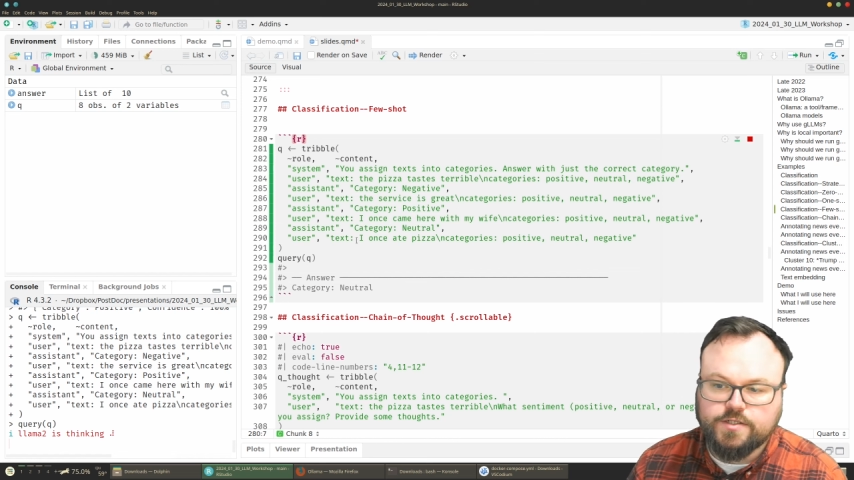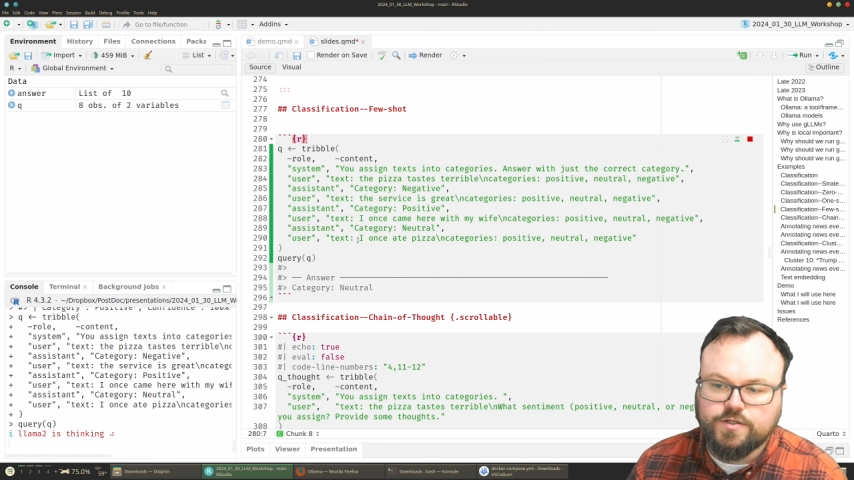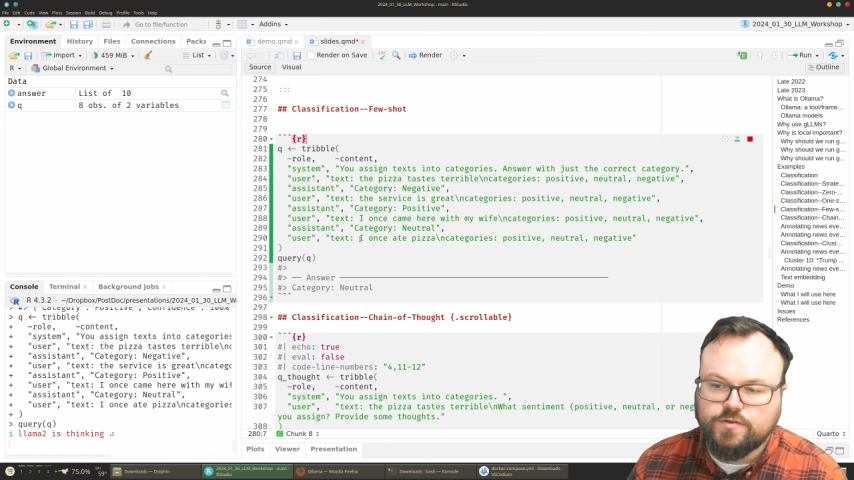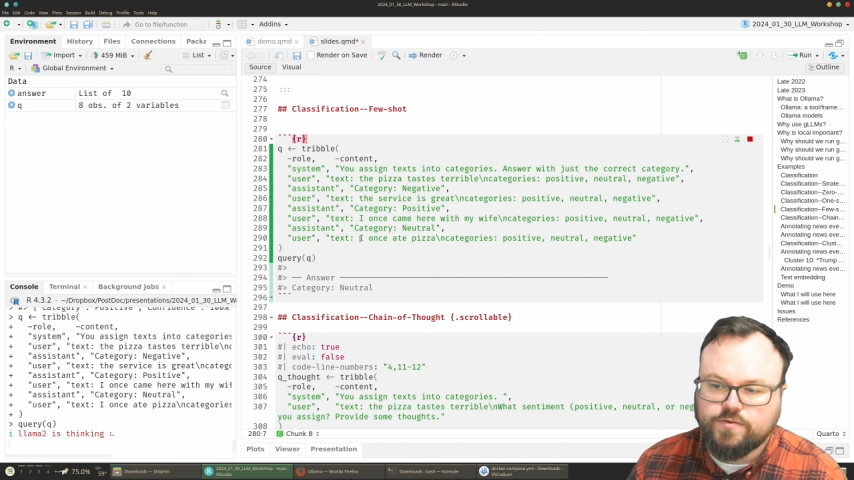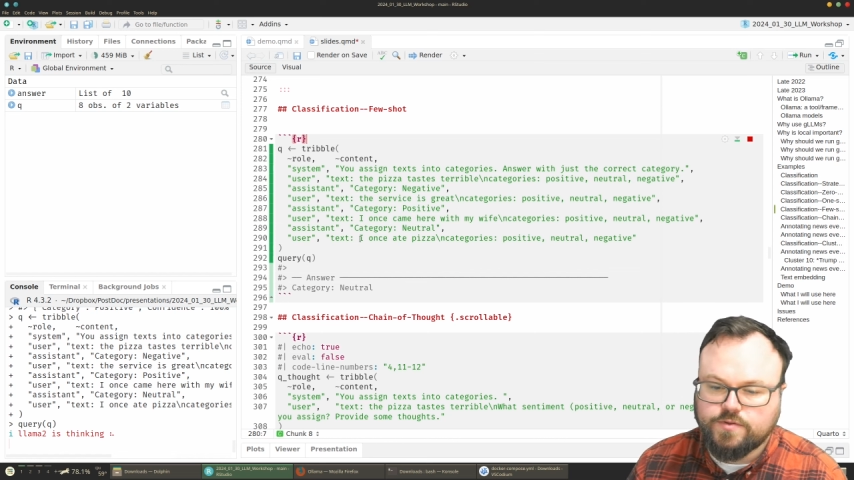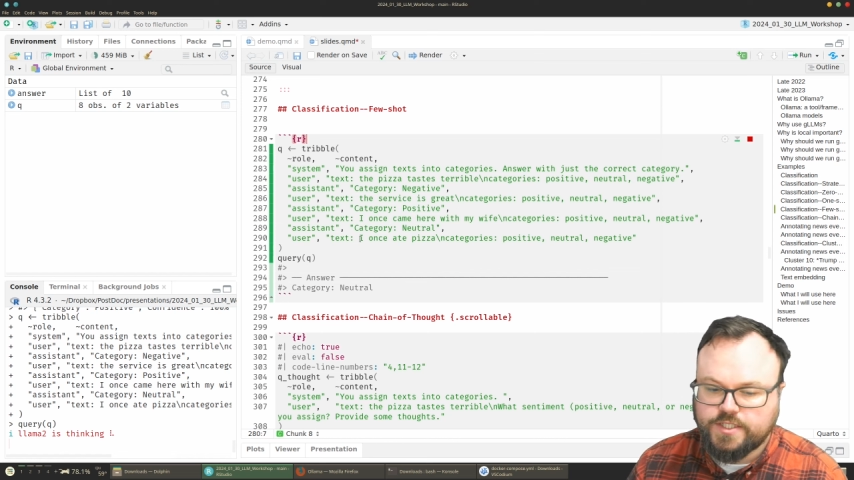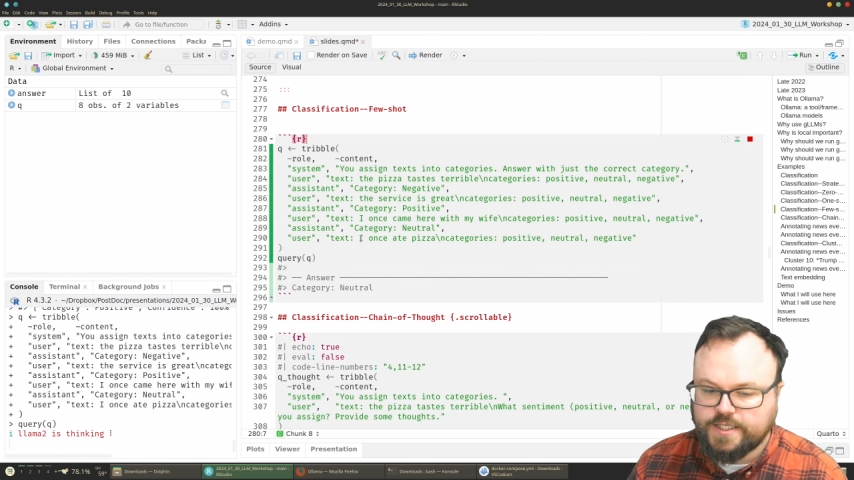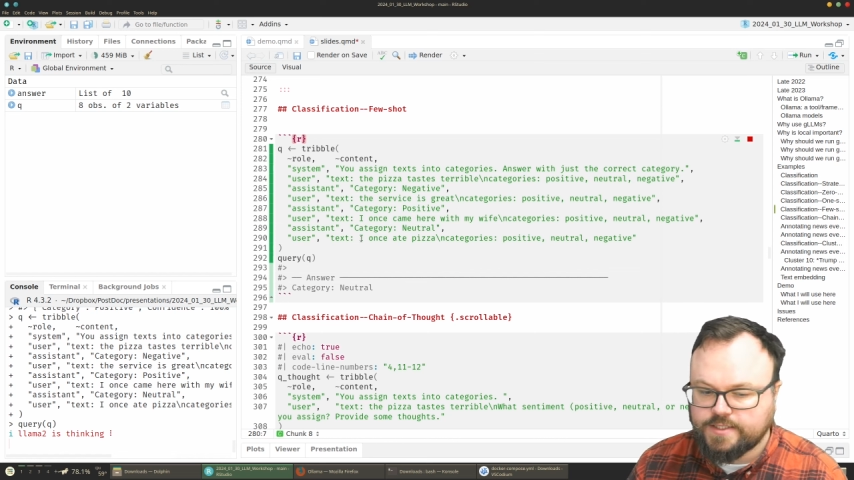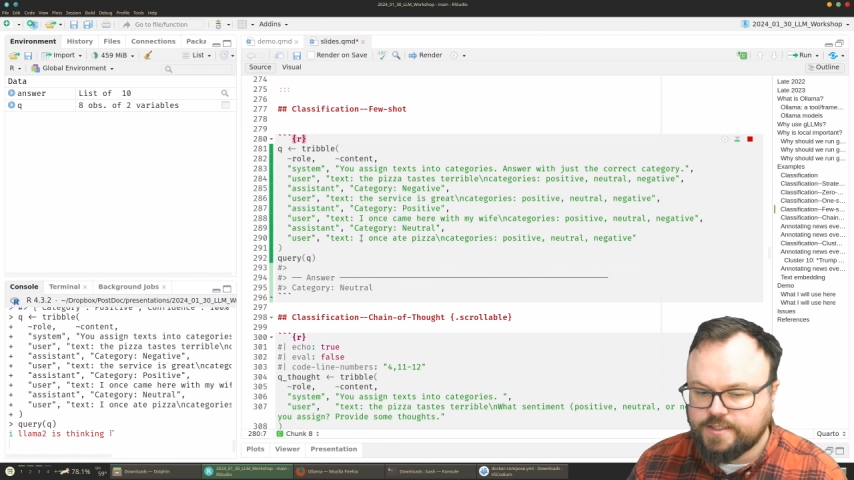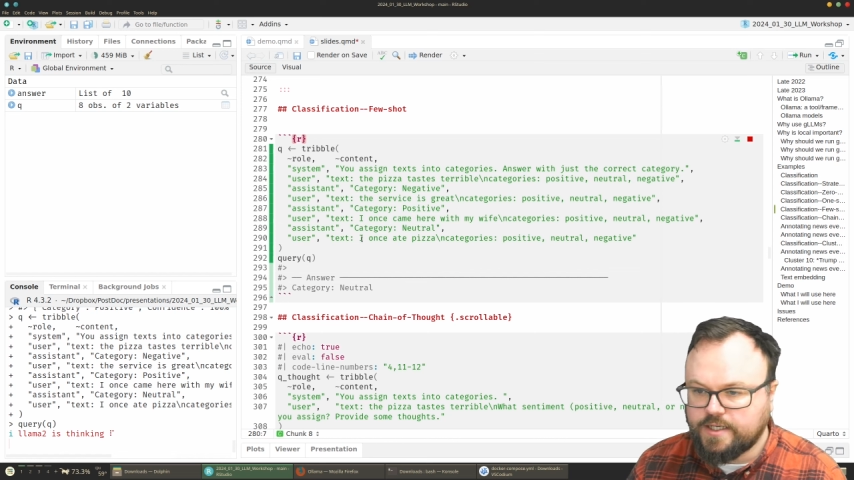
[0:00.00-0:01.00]
a new
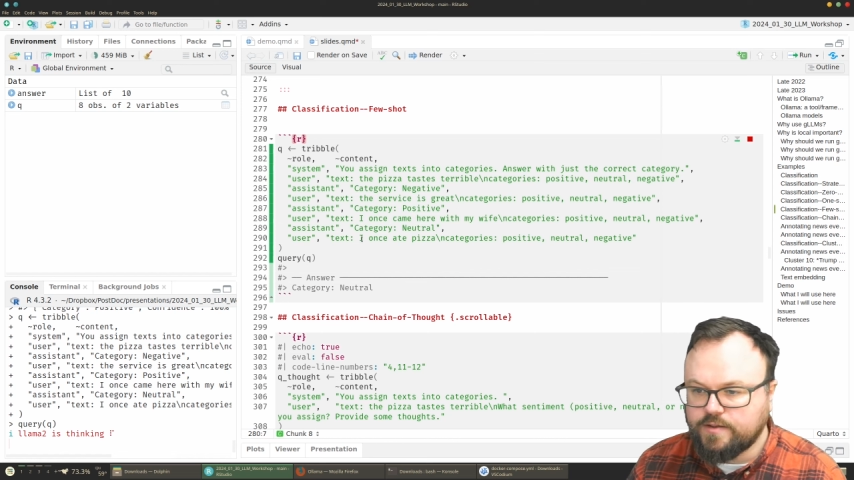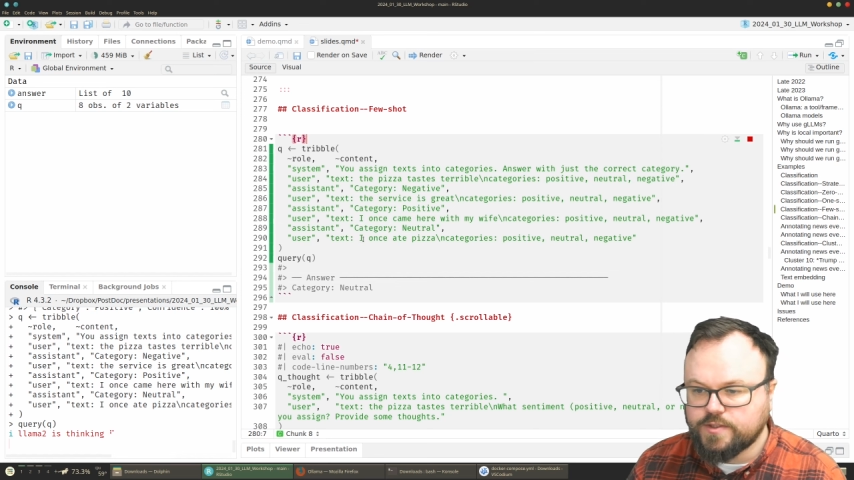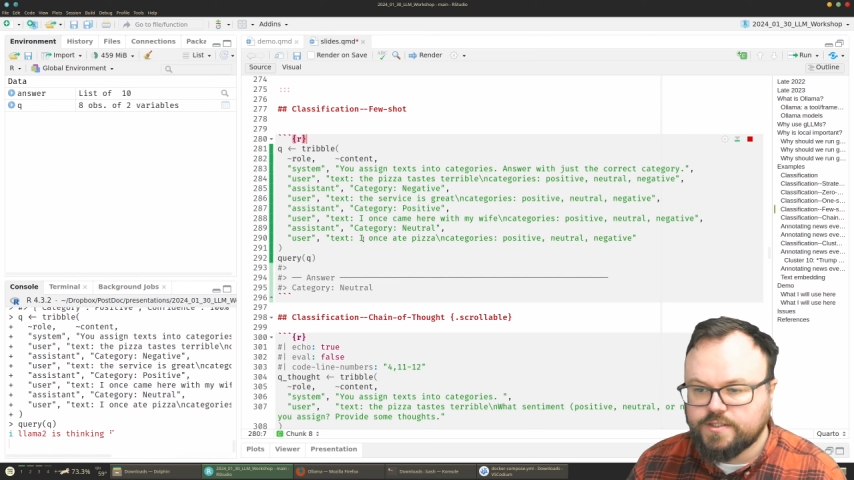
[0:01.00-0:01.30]
text that I would